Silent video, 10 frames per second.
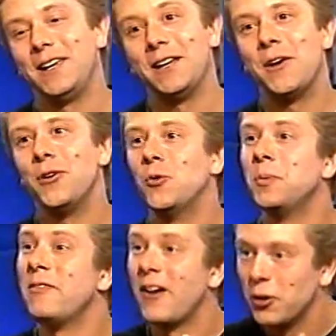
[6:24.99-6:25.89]
you know, who
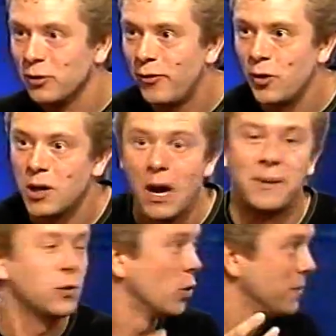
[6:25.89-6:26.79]
would be very good for you. I
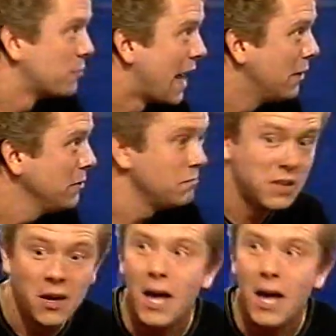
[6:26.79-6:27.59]
mean, Gordon Brown, you know,